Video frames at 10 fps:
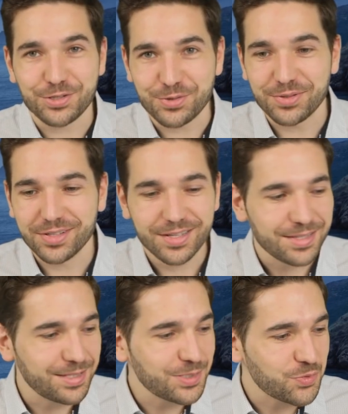you
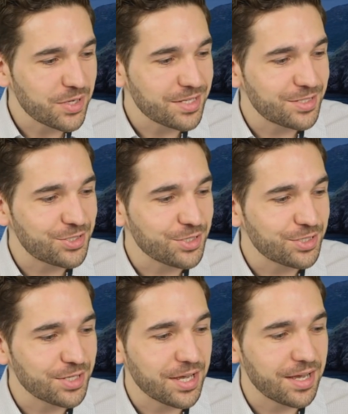this was
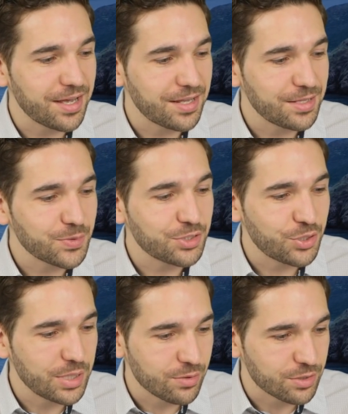just uh, this was
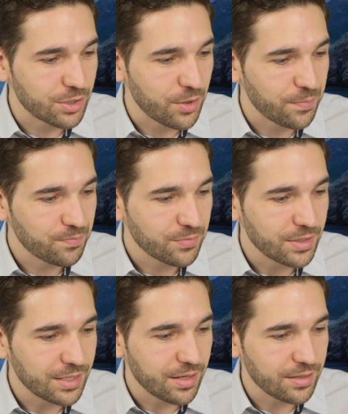two years ago,
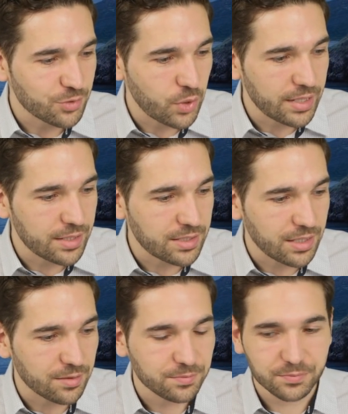in
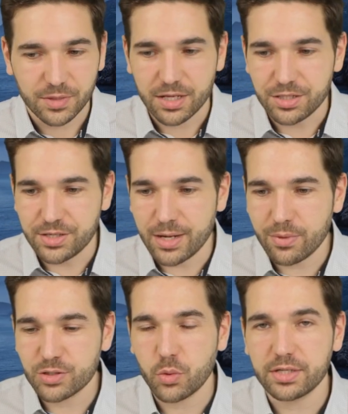2018,
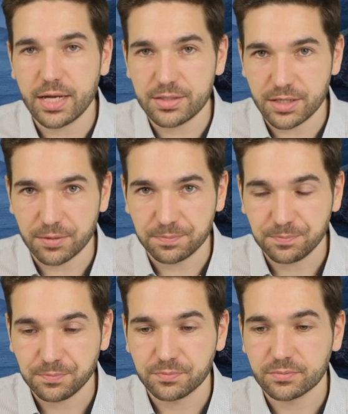January 2018,
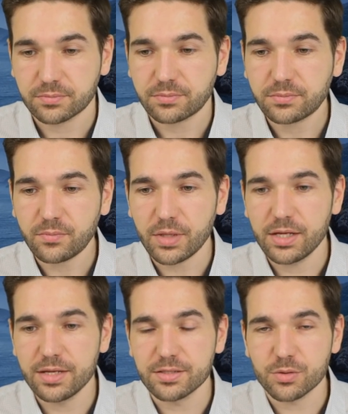
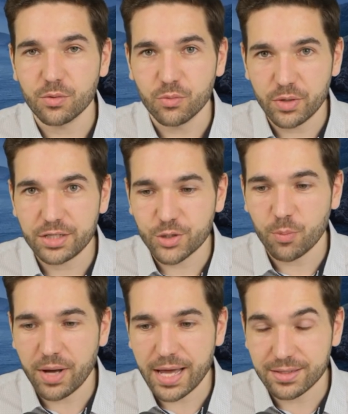is when
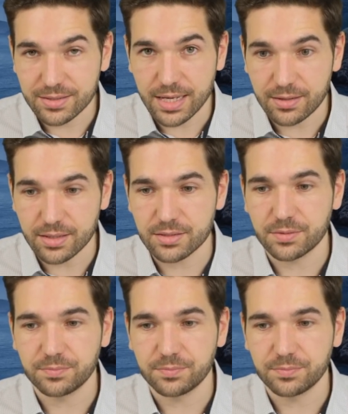Joe Biden said this.